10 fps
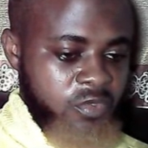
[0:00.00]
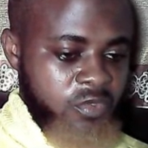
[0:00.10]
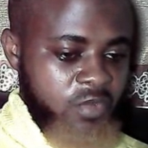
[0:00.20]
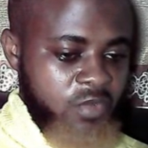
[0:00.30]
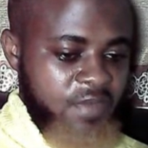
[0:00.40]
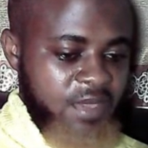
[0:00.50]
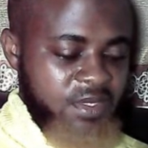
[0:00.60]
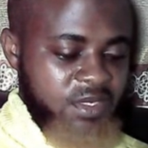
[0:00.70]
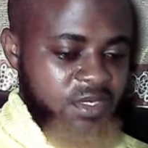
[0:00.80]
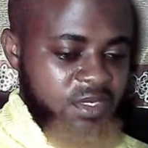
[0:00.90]
whatever it
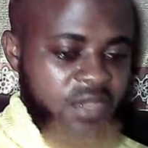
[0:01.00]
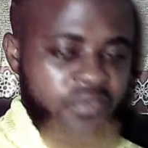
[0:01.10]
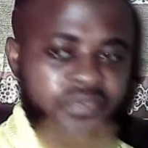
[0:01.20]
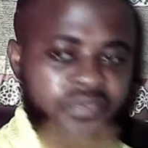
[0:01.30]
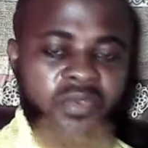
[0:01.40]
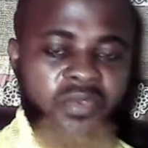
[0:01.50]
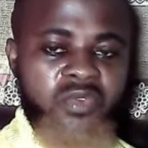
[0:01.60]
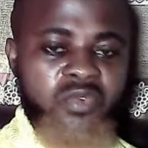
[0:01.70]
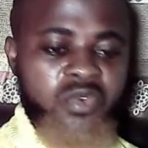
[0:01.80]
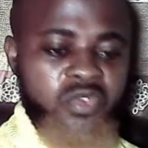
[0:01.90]
is that you feel
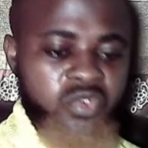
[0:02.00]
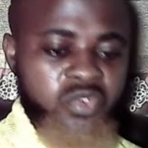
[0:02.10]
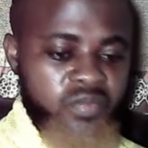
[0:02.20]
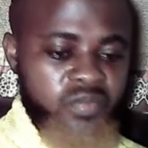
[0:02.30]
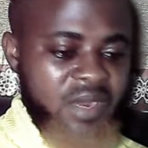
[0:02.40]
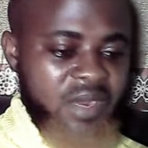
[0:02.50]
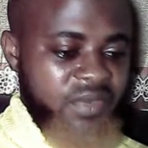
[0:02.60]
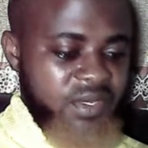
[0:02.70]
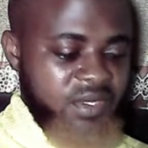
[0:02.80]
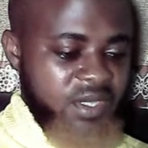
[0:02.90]
you want to
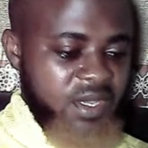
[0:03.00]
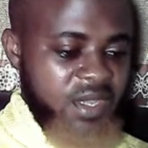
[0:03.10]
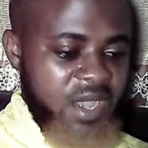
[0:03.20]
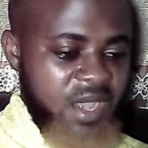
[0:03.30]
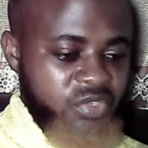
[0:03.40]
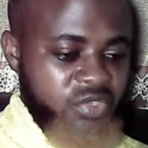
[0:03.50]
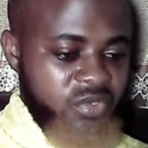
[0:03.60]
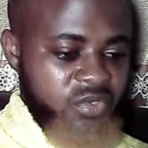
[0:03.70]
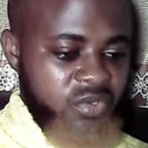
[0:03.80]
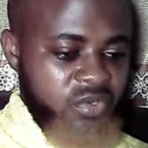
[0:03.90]
paraphrase here as your
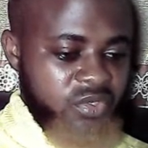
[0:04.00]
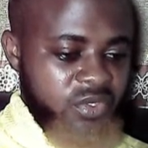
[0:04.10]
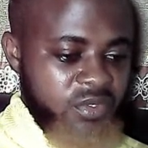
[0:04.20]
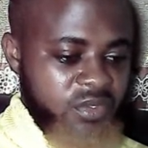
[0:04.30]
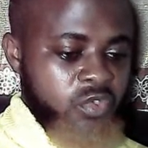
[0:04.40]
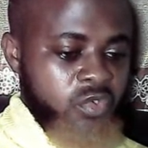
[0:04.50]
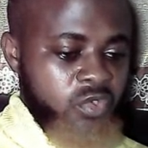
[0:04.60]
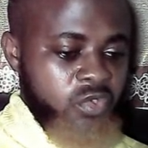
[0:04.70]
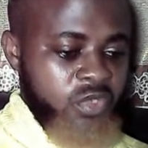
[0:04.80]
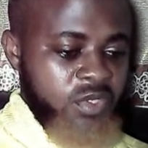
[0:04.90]
introduction. So
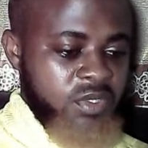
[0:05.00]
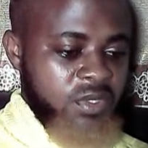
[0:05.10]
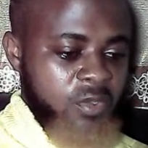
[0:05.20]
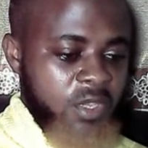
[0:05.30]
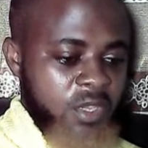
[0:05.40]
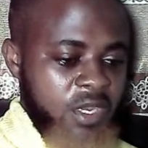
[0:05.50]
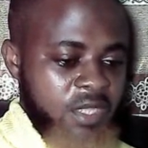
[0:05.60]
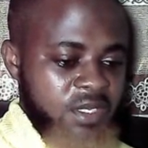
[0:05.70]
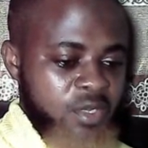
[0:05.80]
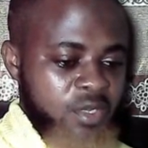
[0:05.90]
you just, okay, let's
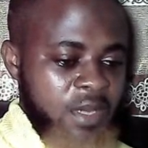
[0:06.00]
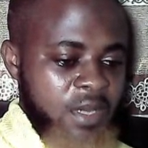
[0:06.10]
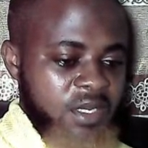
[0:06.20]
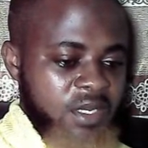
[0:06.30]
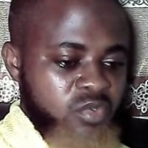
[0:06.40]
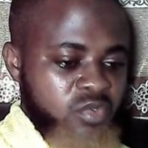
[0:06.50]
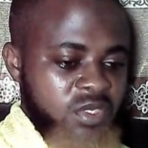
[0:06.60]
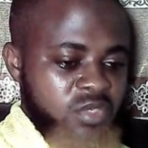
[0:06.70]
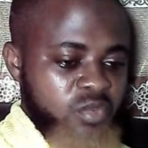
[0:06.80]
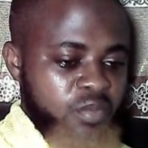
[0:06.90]
say normally they do
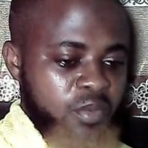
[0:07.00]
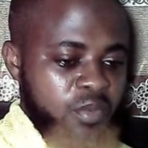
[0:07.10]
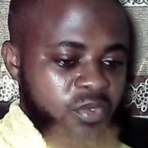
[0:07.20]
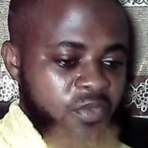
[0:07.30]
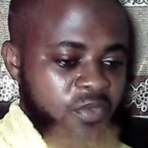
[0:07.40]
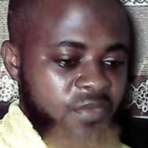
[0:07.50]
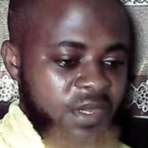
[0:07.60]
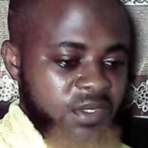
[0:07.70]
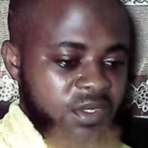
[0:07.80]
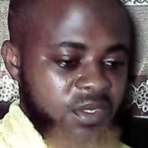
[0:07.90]
this to promote
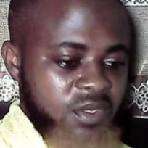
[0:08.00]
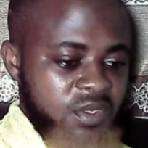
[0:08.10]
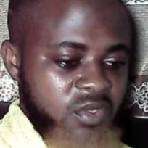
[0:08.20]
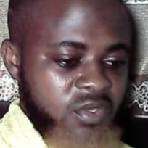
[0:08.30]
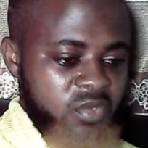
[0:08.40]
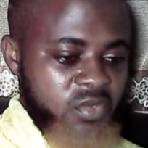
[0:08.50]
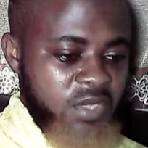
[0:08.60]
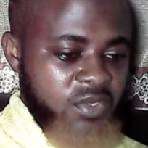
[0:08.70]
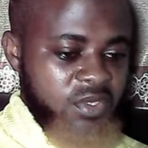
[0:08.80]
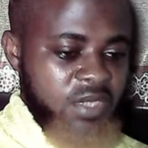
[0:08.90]
offers. So you
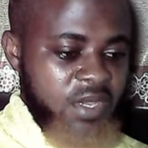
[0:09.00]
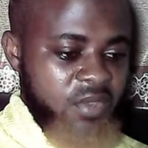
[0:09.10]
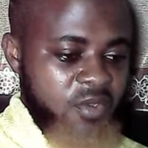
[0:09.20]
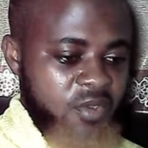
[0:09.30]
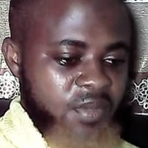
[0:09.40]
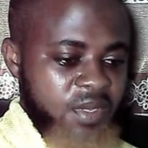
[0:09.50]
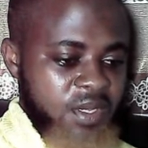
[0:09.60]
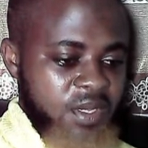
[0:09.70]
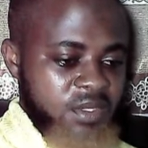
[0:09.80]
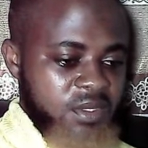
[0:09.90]
can just like copy
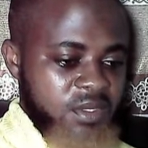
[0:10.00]
that.